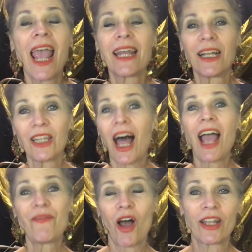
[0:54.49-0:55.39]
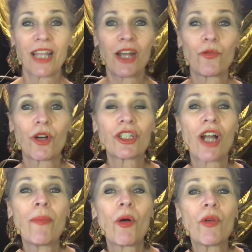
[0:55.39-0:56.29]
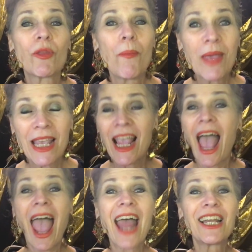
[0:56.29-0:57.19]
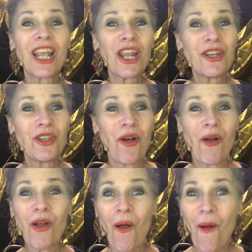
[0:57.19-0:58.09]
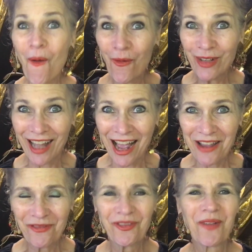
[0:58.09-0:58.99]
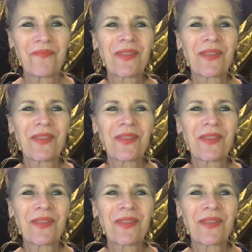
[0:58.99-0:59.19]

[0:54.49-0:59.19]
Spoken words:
in a live online workshop with me and in your own life.